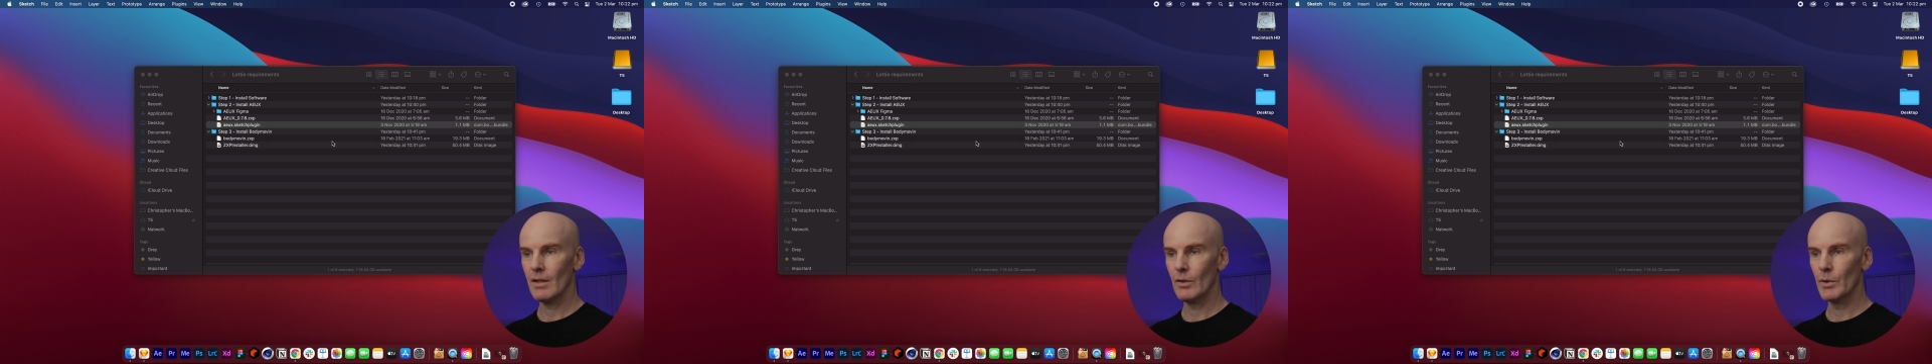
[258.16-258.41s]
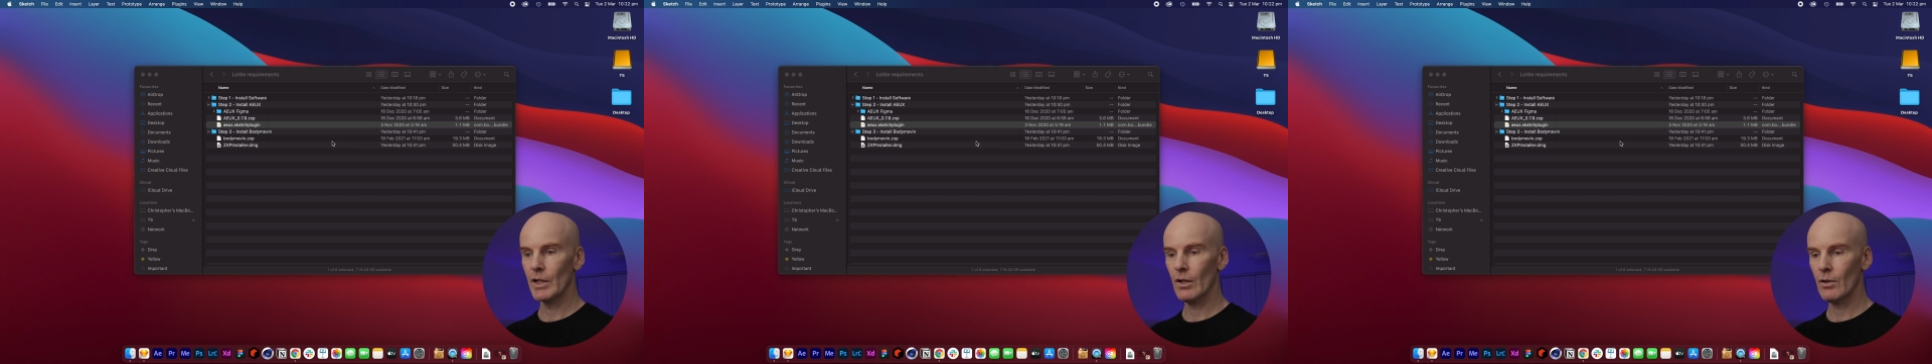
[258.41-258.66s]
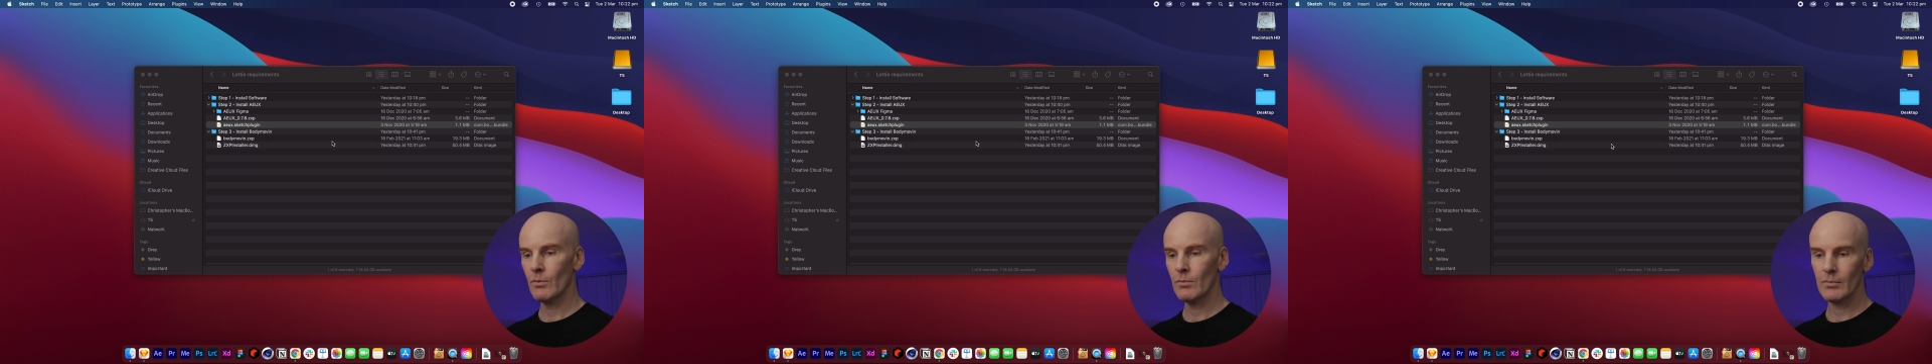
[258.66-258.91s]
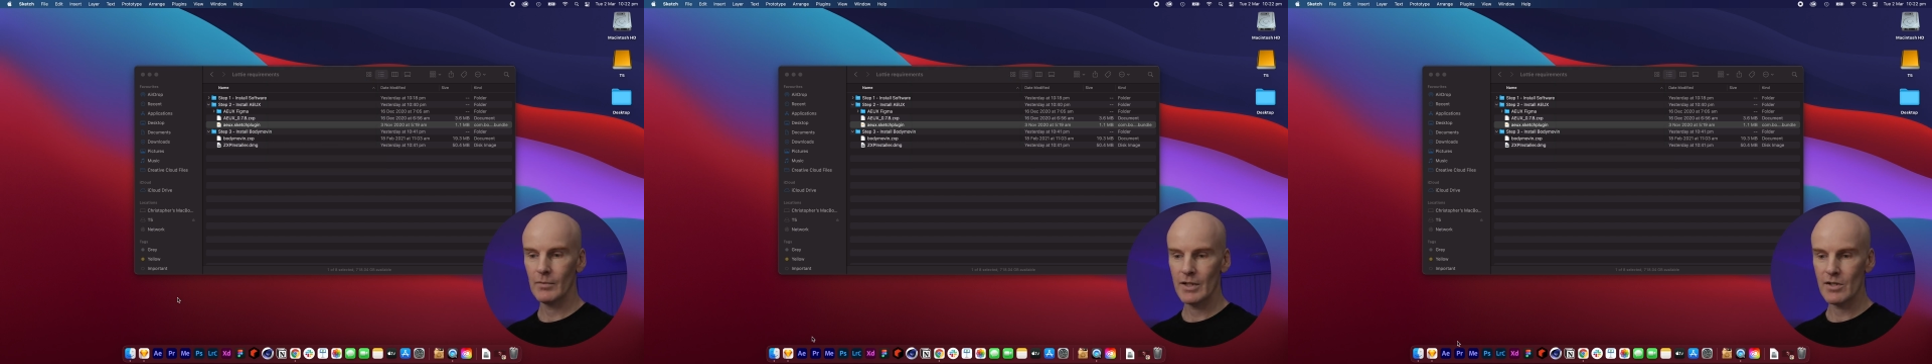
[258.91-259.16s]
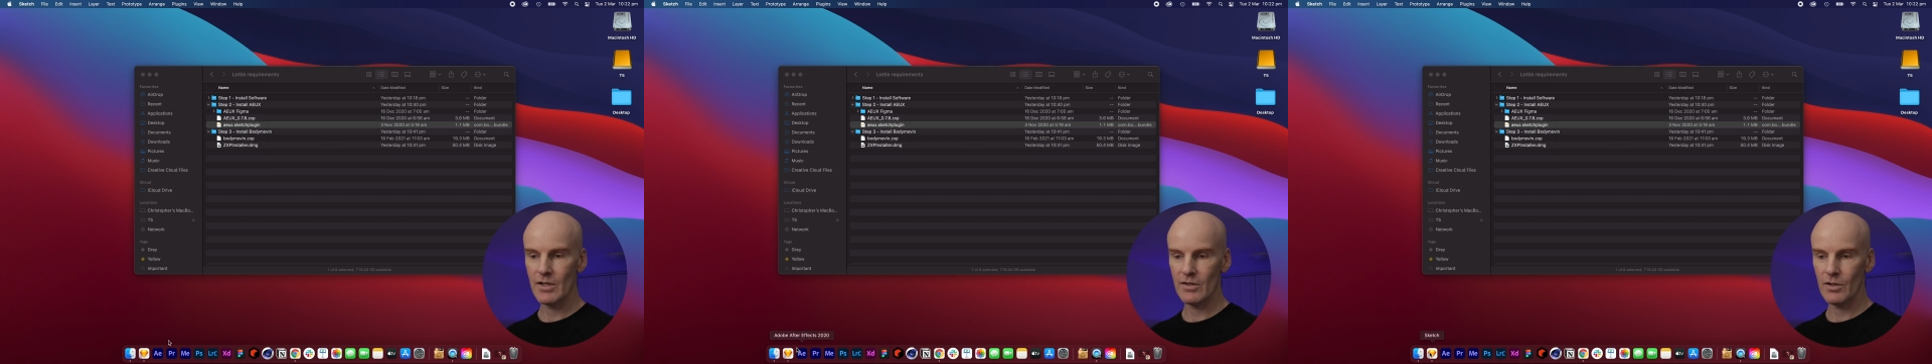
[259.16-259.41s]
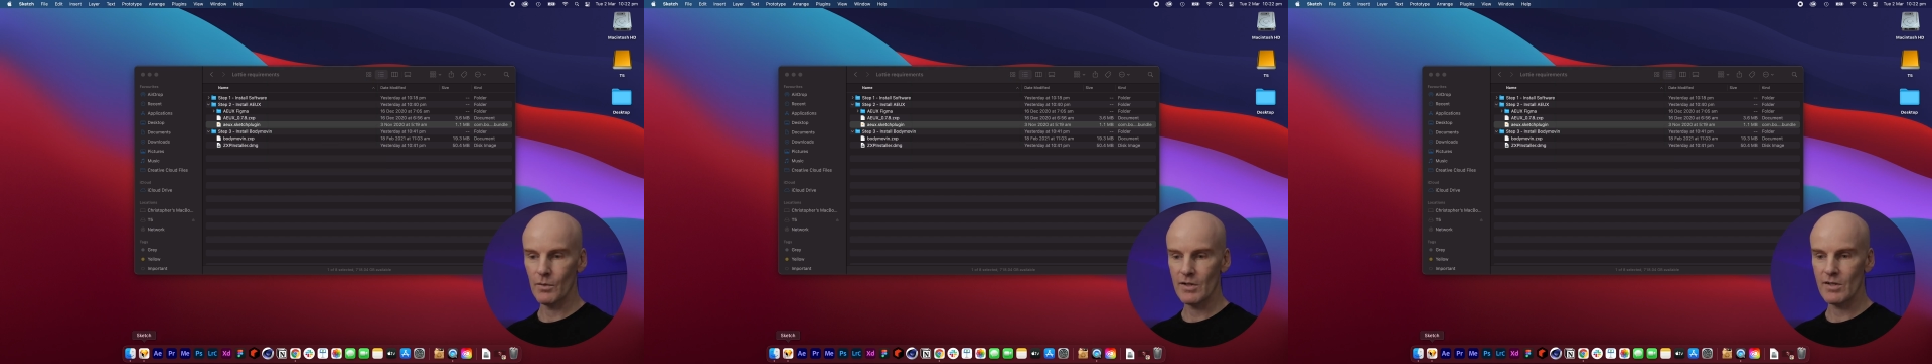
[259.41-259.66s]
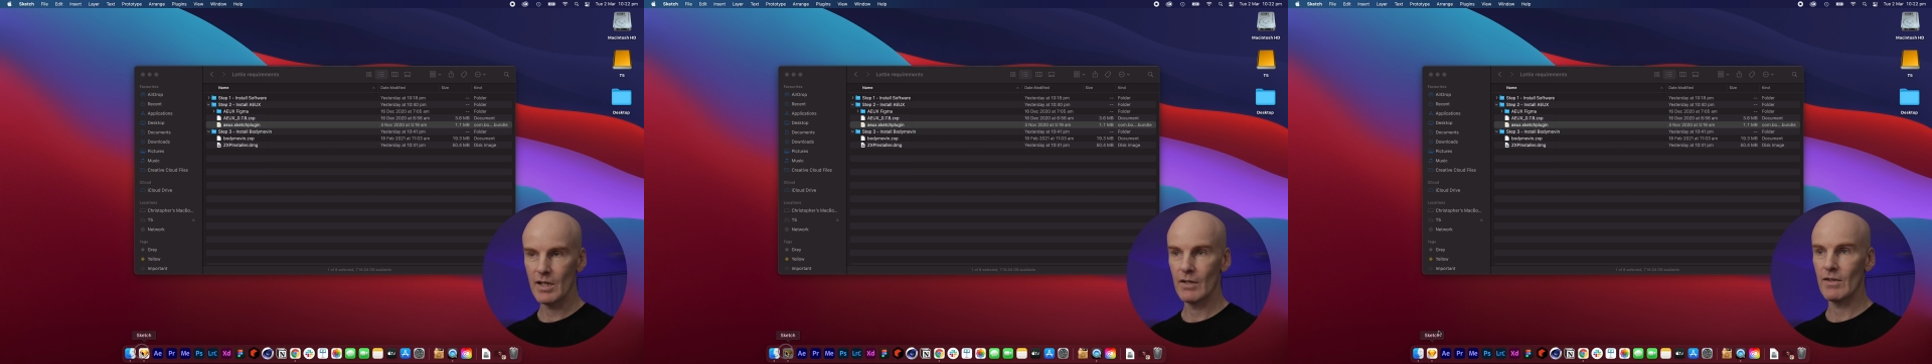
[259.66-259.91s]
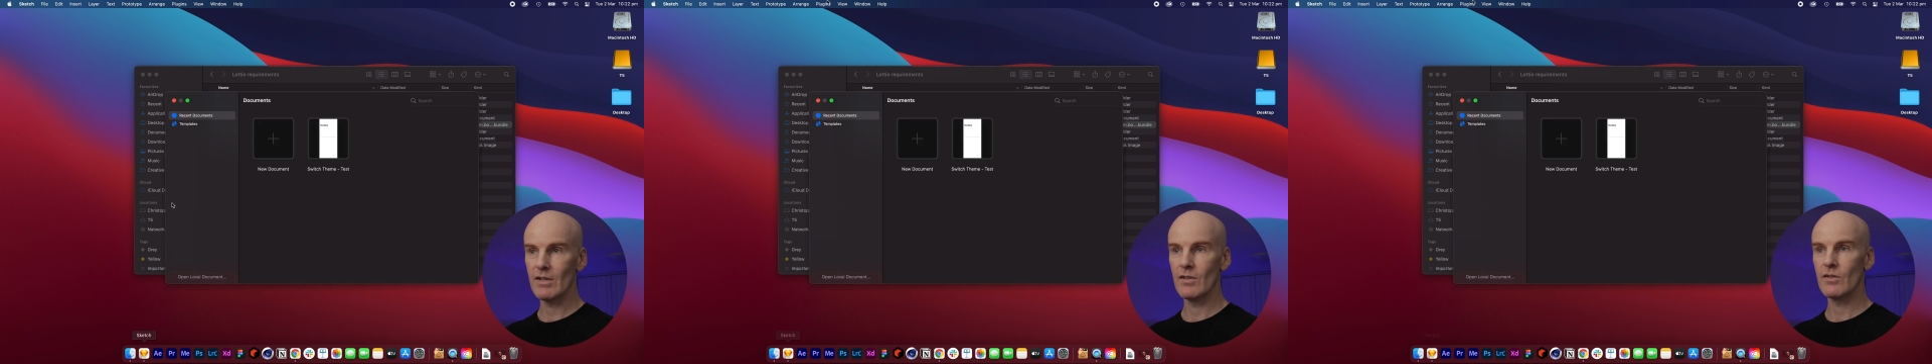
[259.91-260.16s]
There we go. Let's just go and see
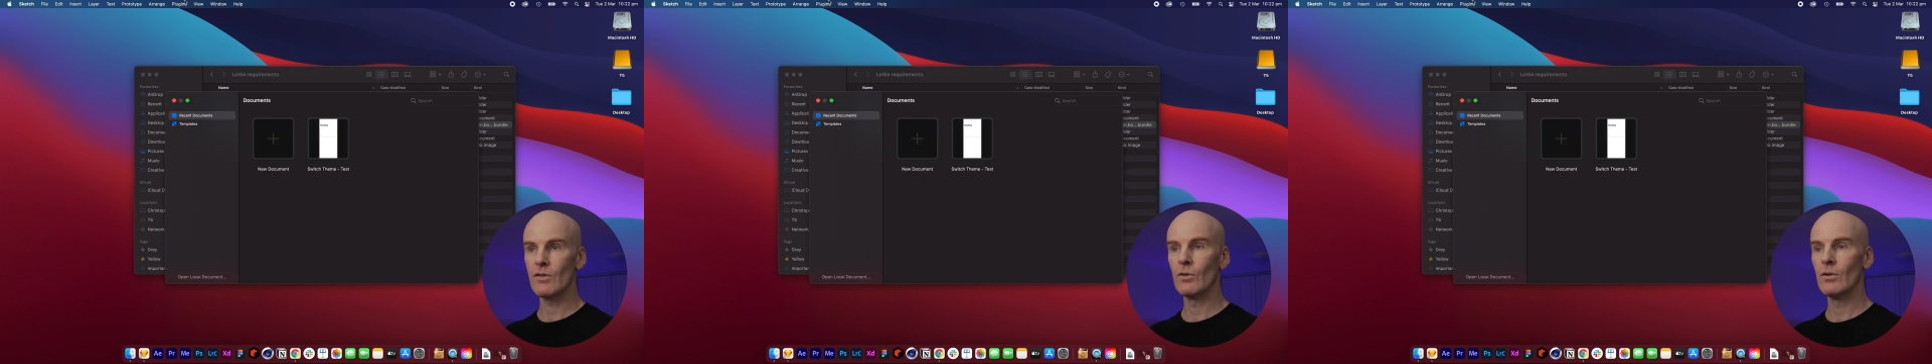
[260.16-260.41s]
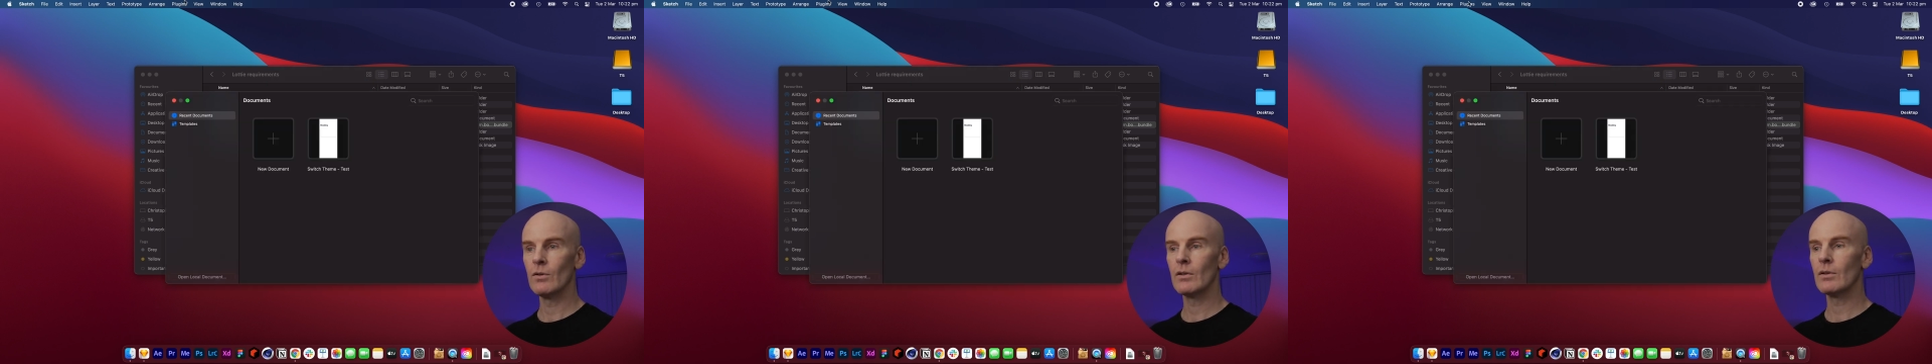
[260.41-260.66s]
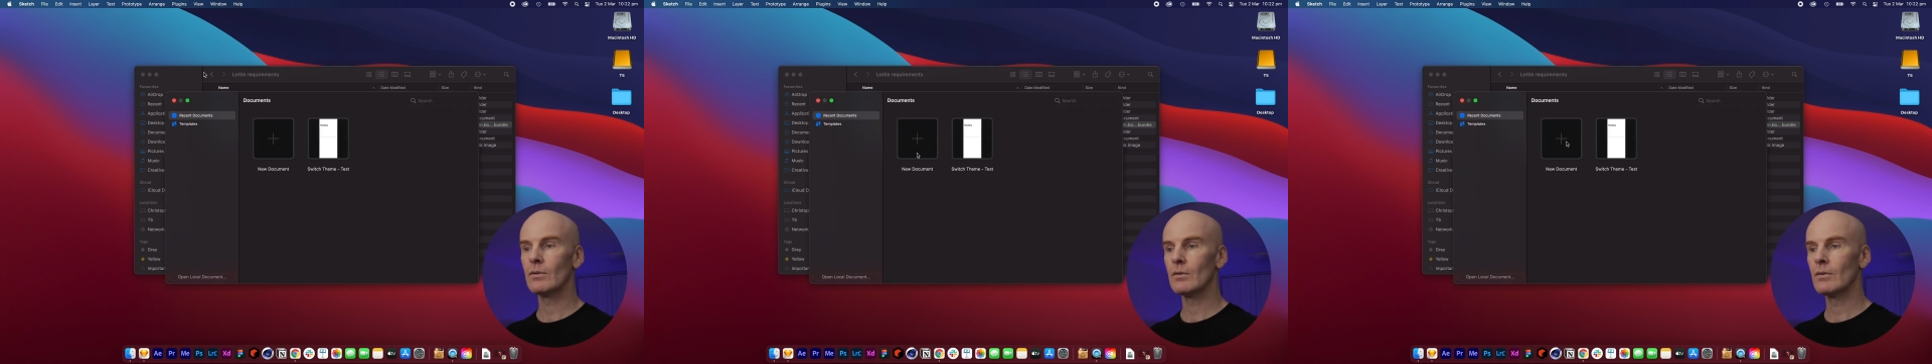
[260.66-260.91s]
if it's installed.